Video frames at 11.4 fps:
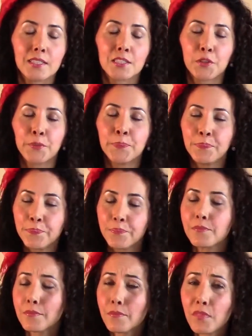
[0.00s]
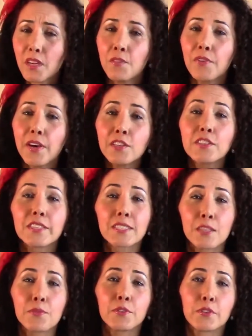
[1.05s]
So fire
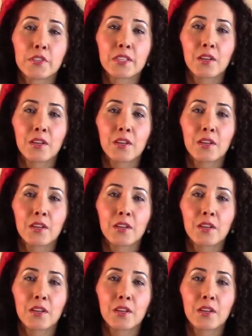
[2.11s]
suffers